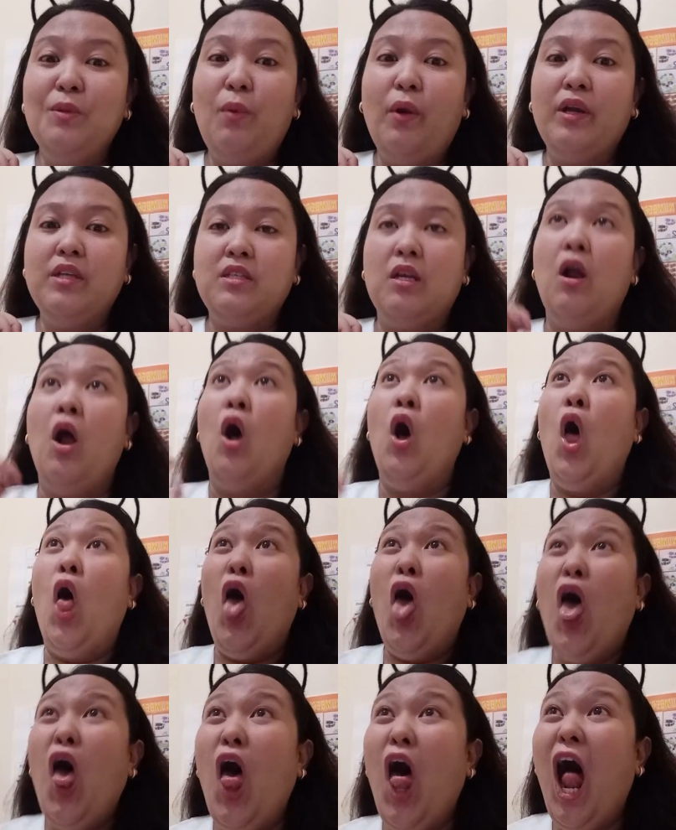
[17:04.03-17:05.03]
subordinates are
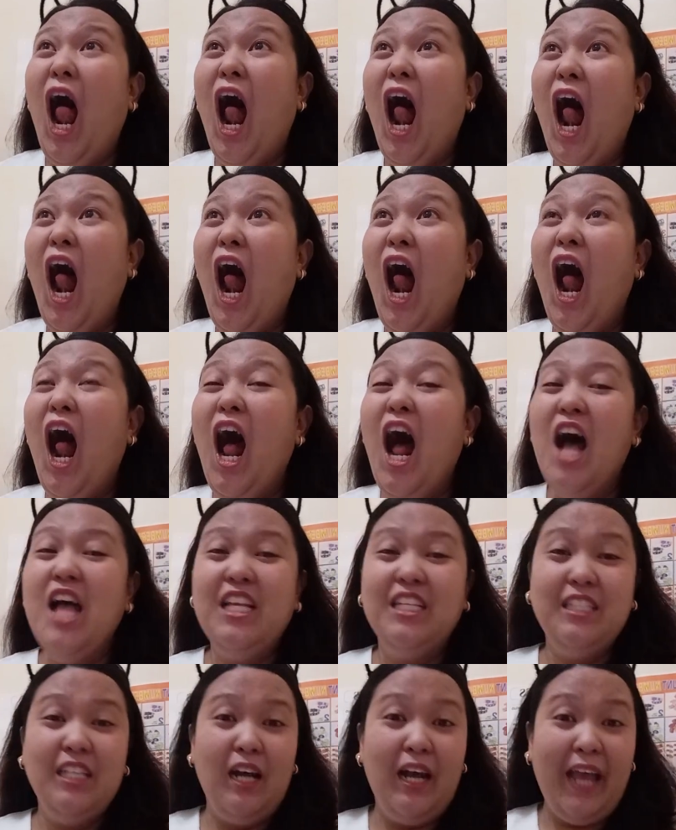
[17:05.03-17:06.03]

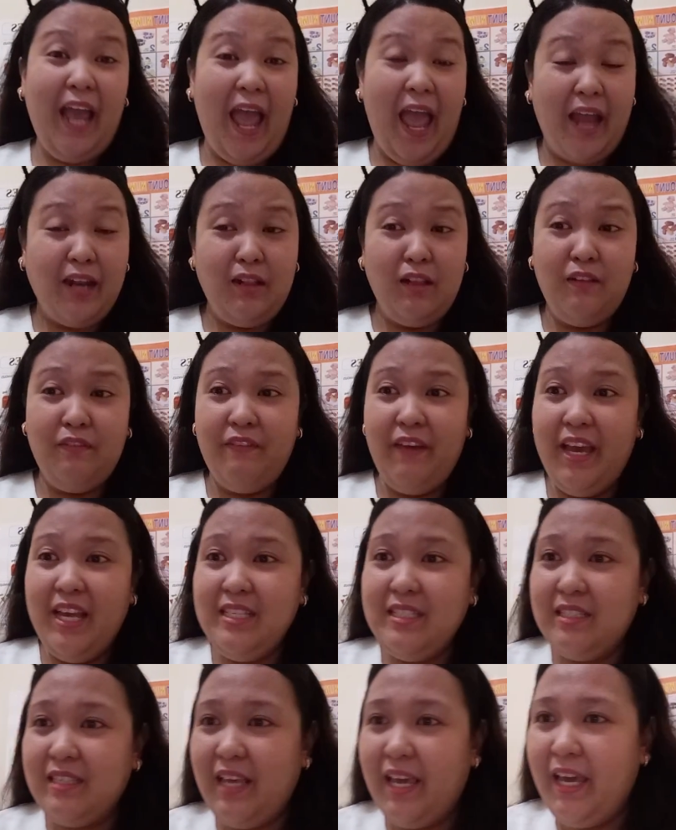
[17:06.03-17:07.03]
the anal
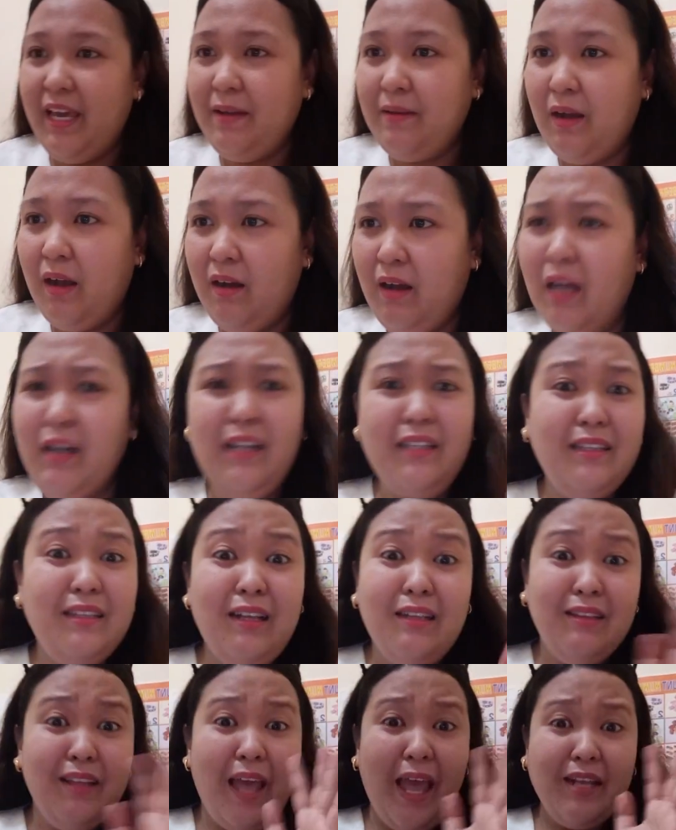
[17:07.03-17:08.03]
face, okay?
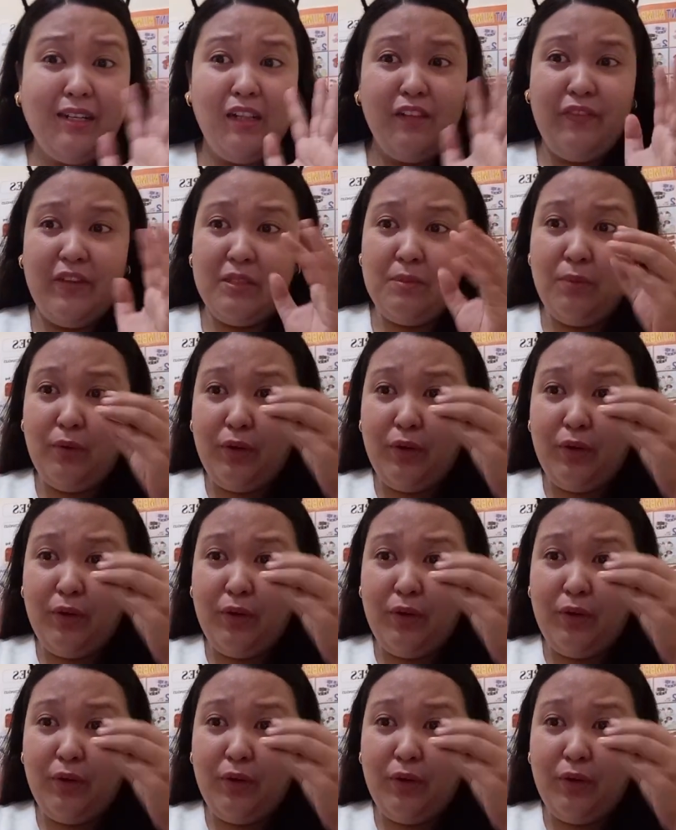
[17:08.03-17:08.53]
Not the anal face